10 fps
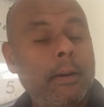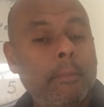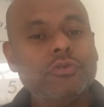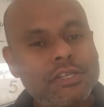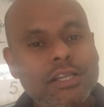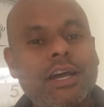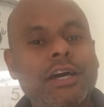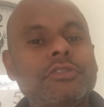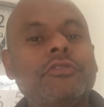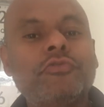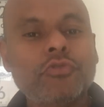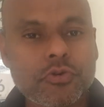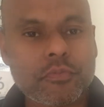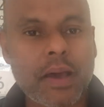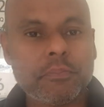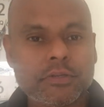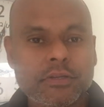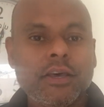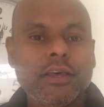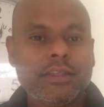Those are the kinds of roadmaps
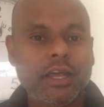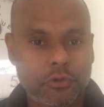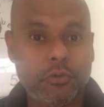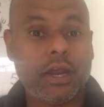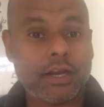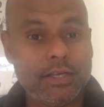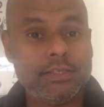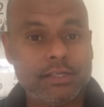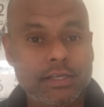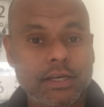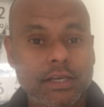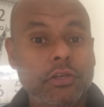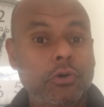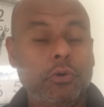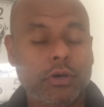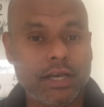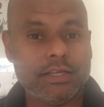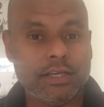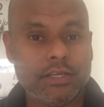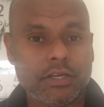that you can consider in your
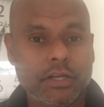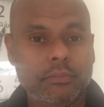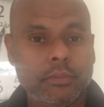organization.